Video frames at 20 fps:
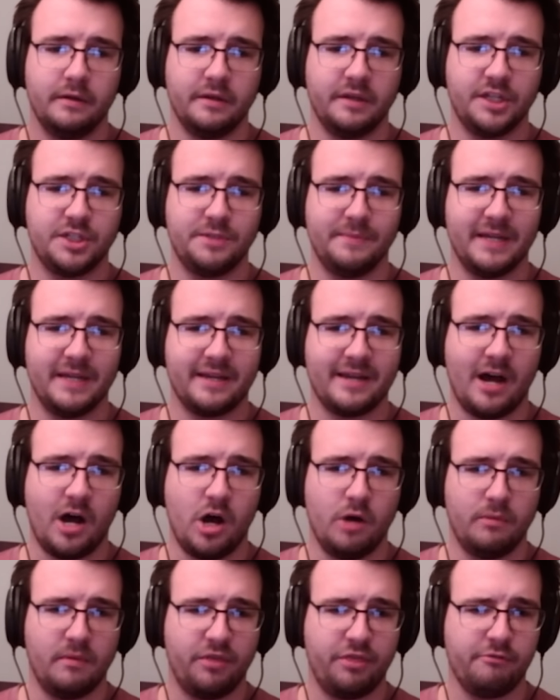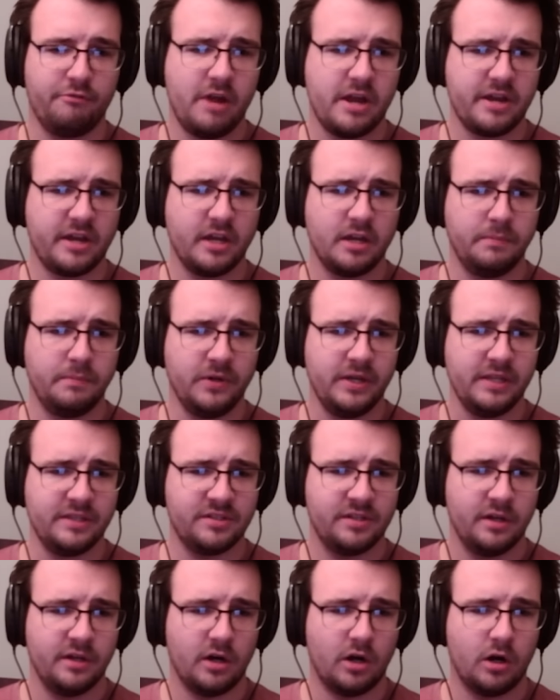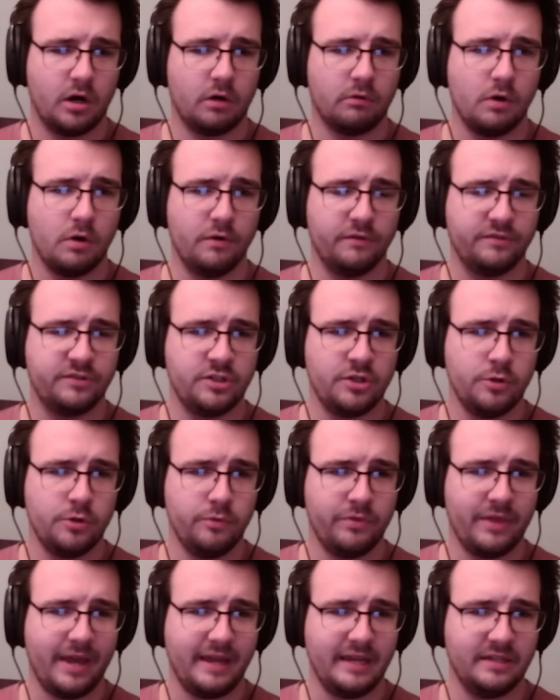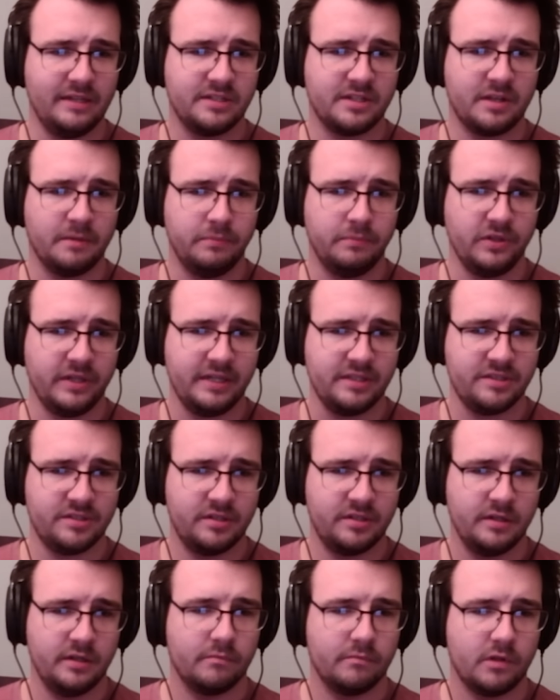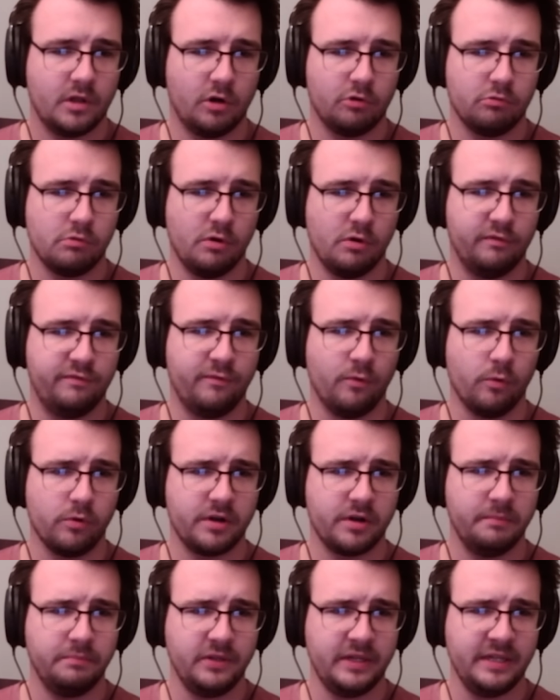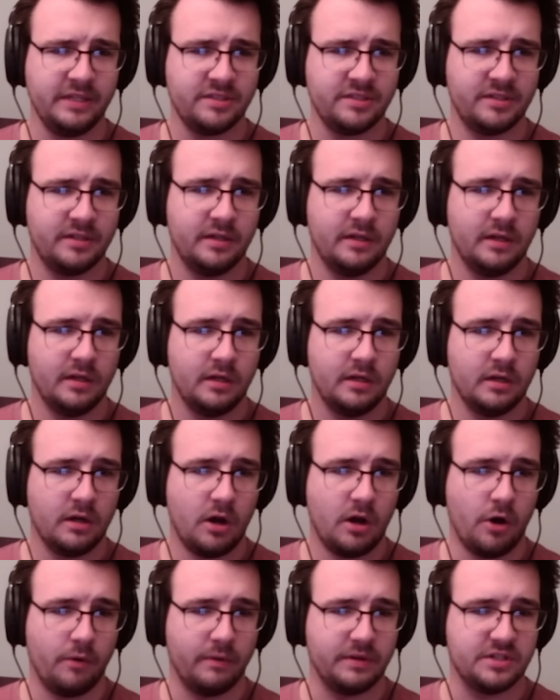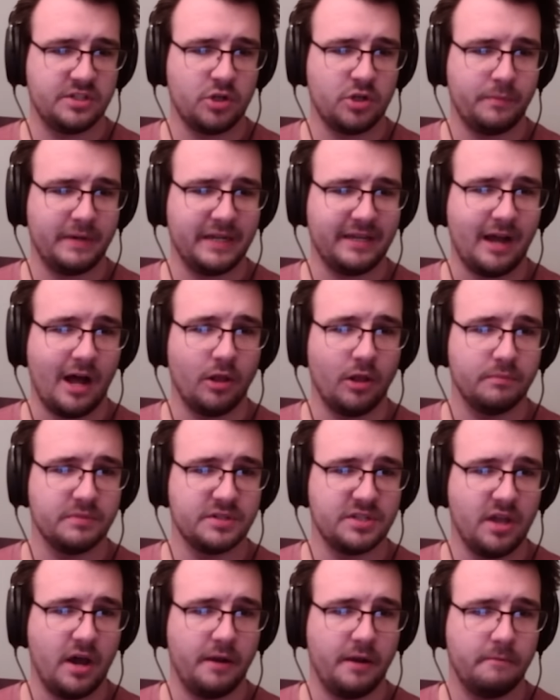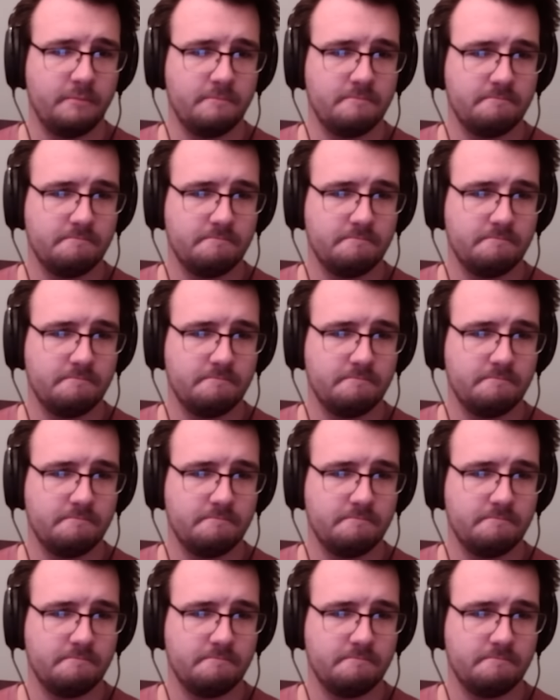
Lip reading: Gives me a column of 3 I can complete, a row of 2 that is complete, a row of 4 complete. Oh, and so many columns done.